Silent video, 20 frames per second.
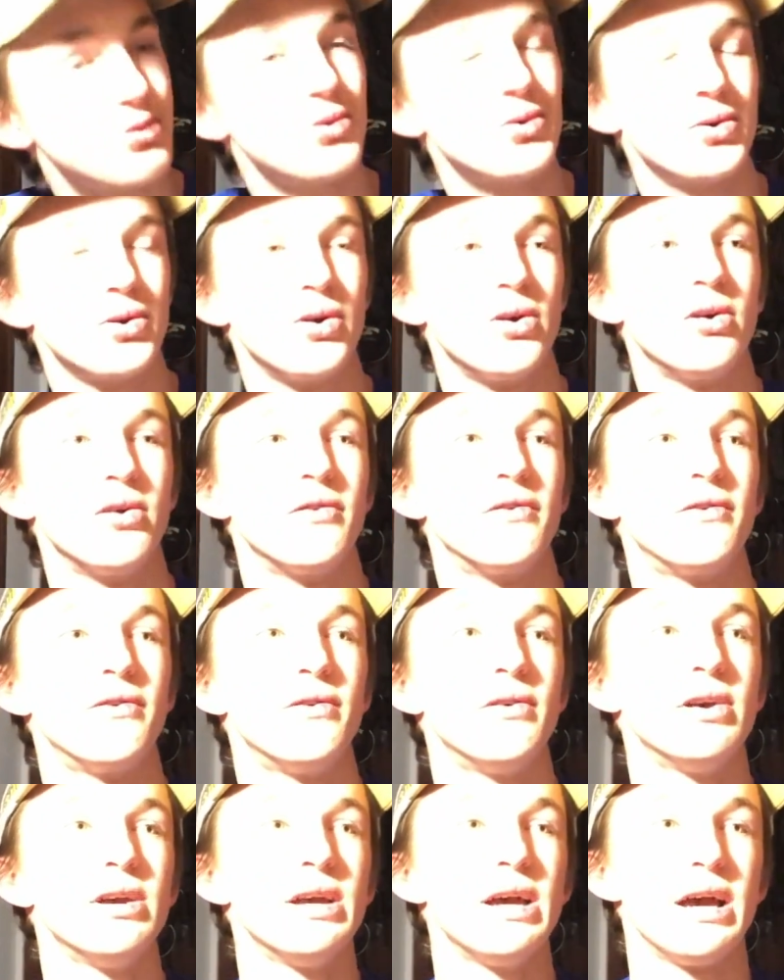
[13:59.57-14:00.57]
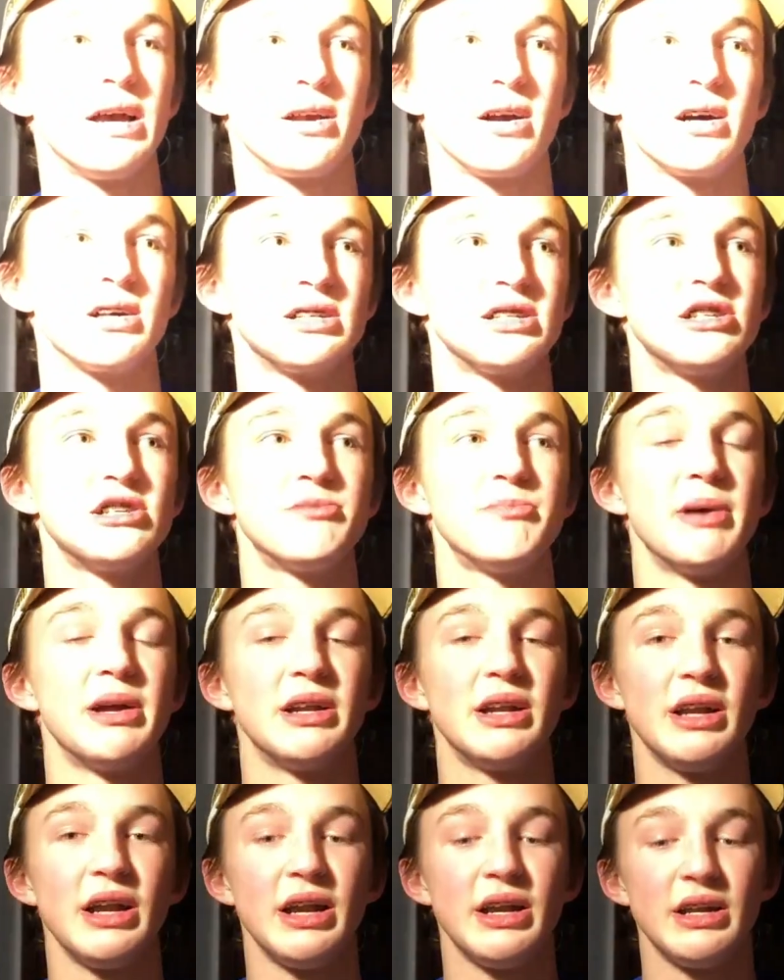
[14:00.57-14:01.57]
Rudolph, and got
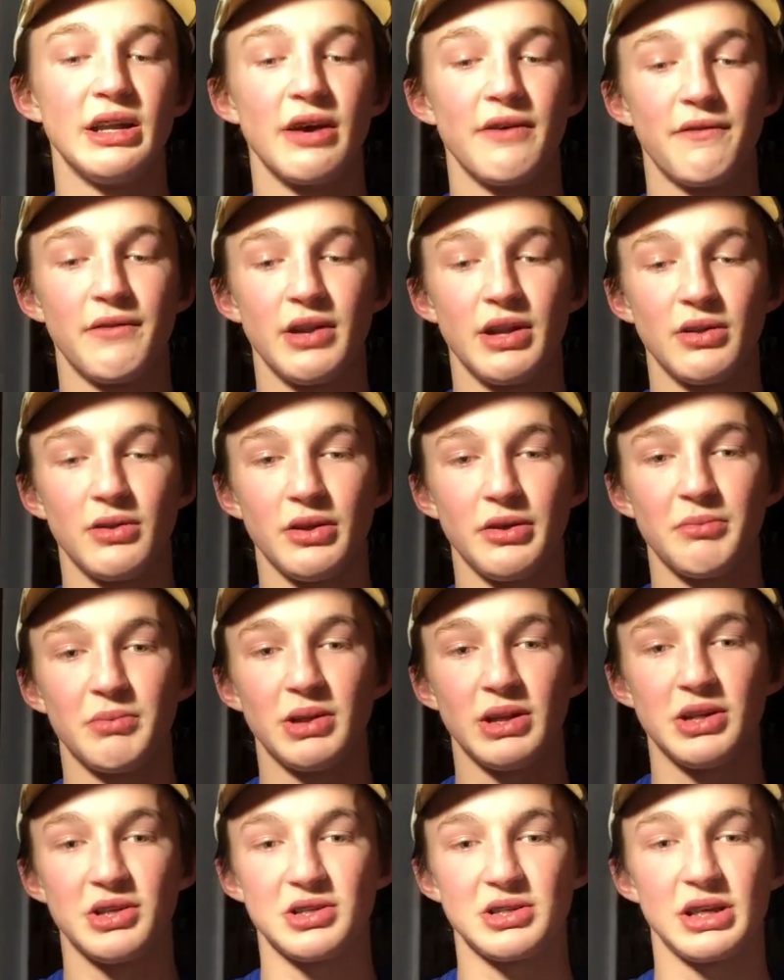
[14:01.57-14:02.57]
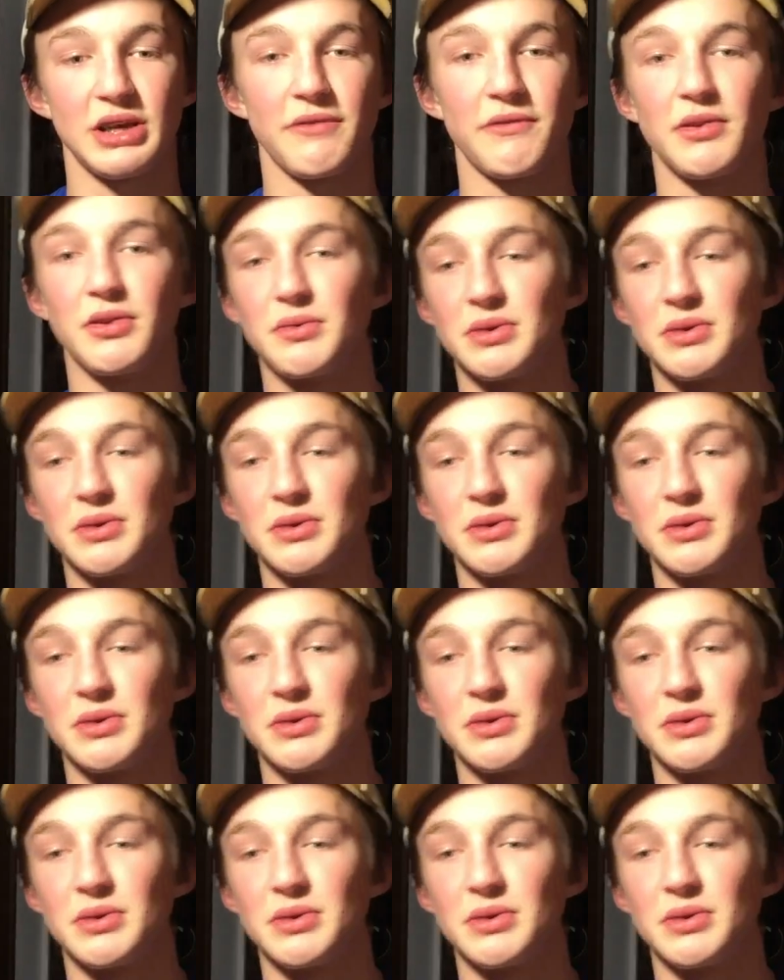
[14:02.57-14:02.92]
suspended indefinitely, really just like for